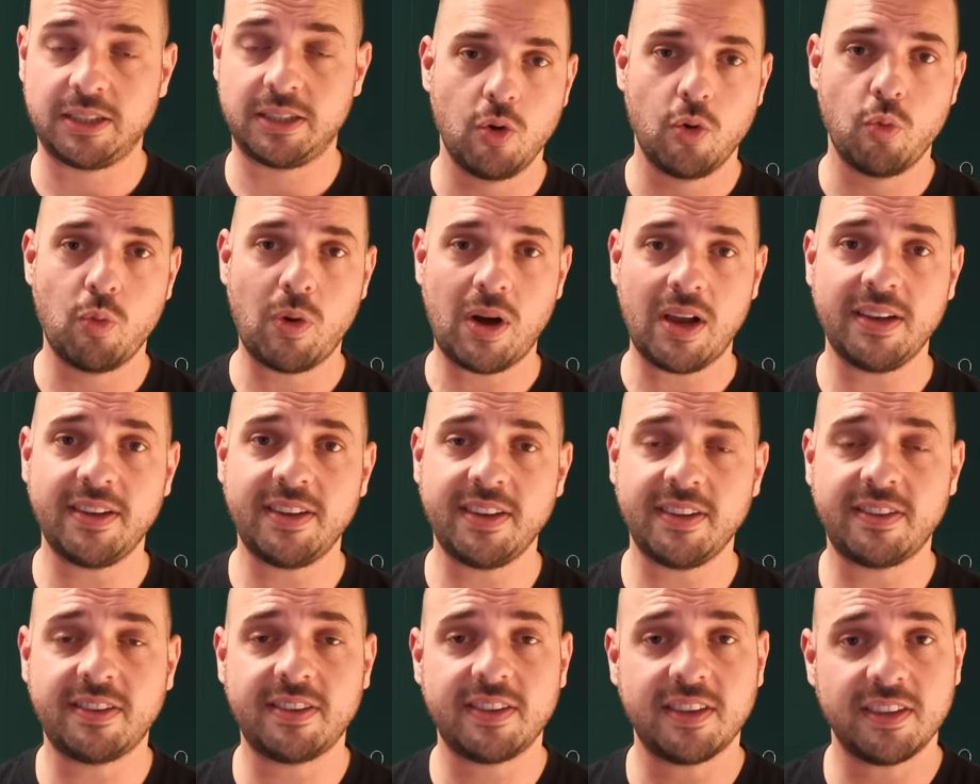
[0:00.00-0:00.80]
While
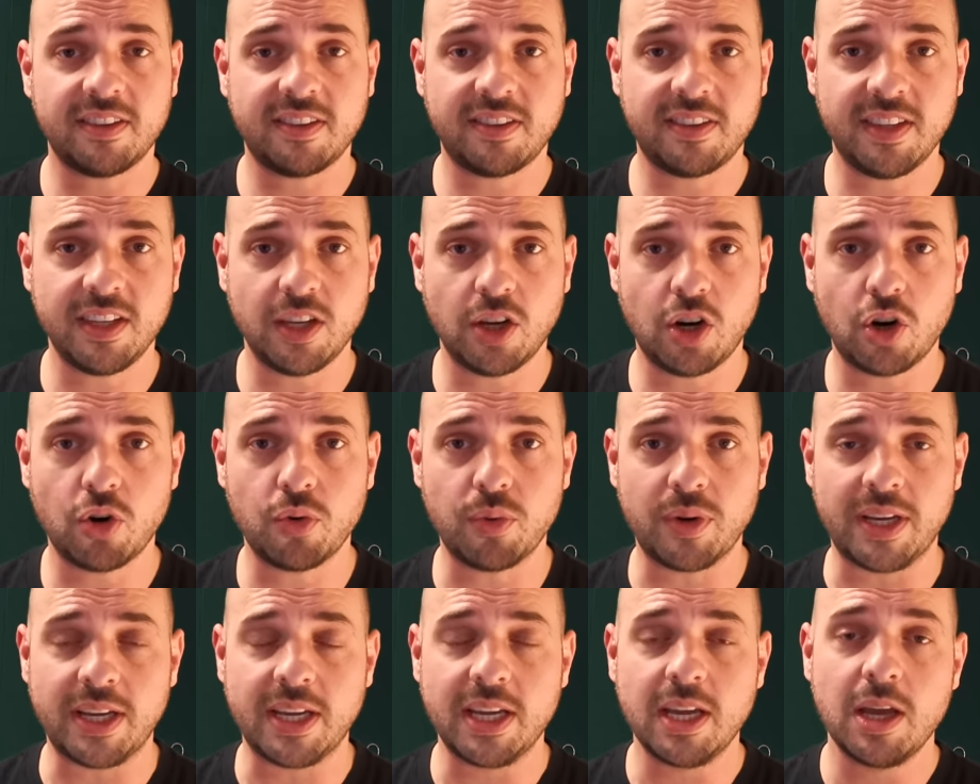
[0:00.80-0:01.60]
this
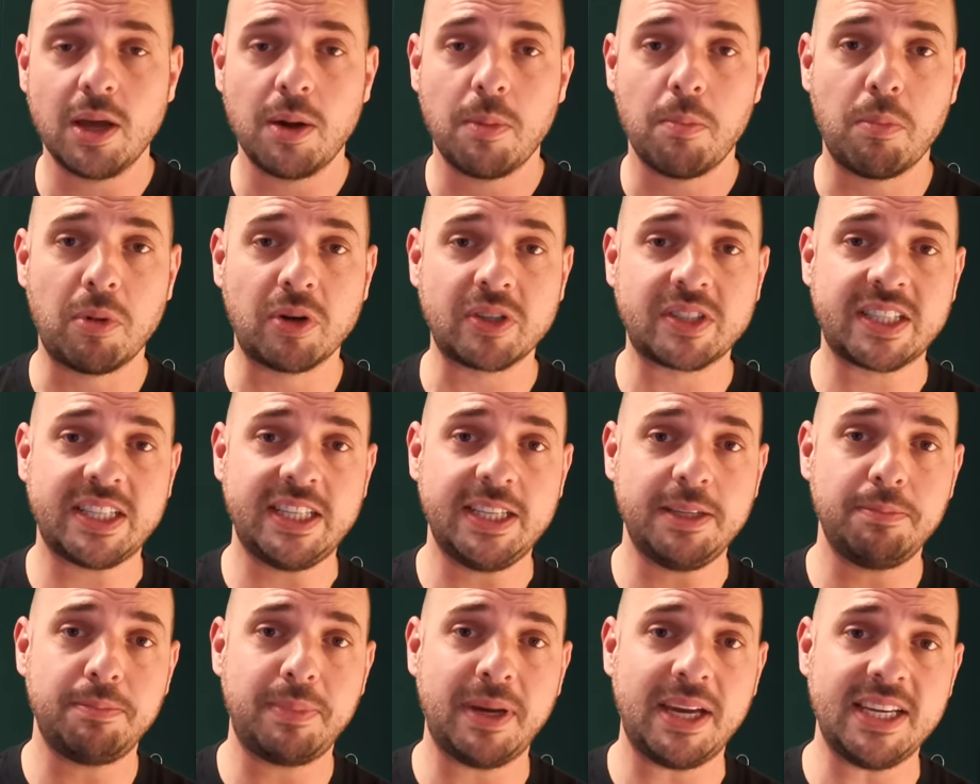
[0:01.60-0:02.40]
theory,
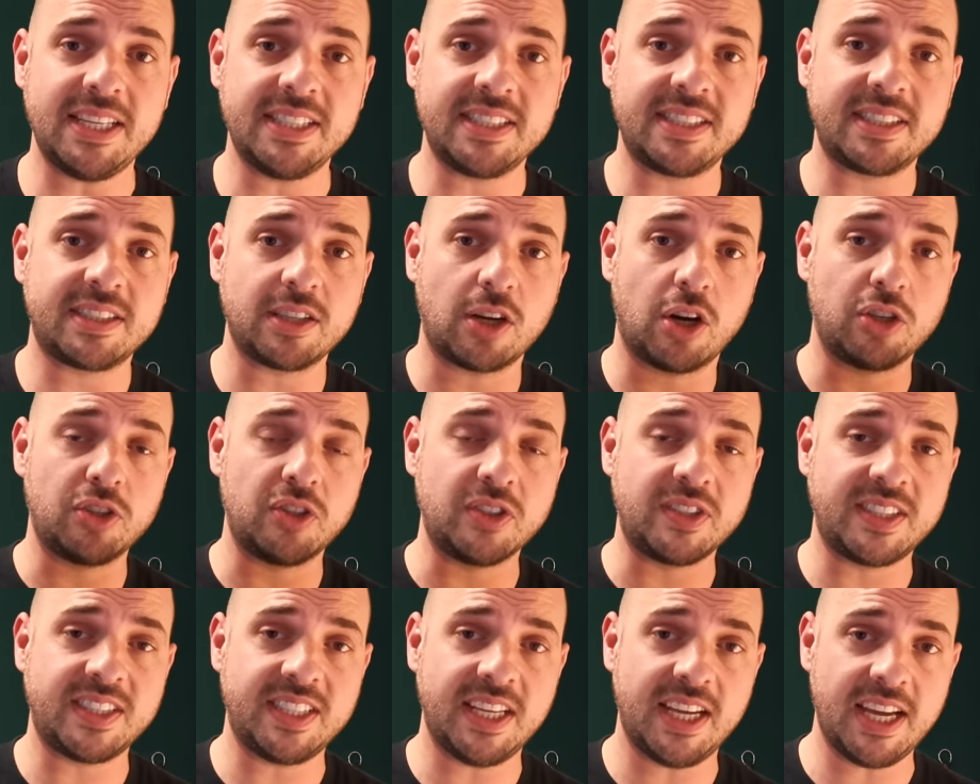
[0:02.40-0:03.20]
mostly based on a
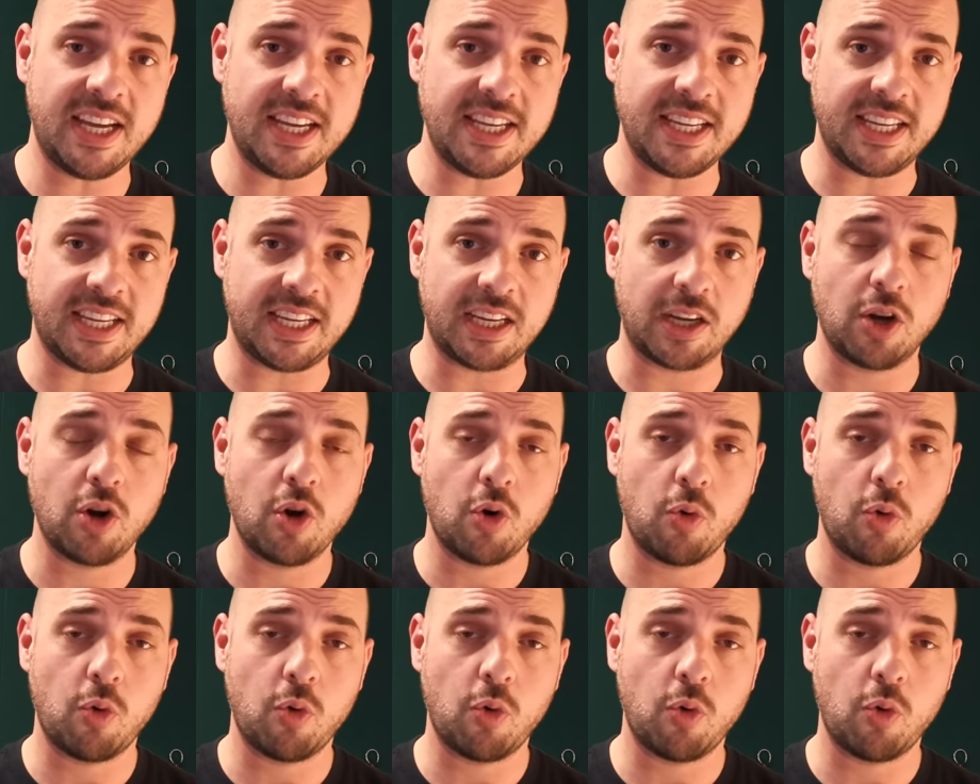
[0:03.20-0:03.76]
saying,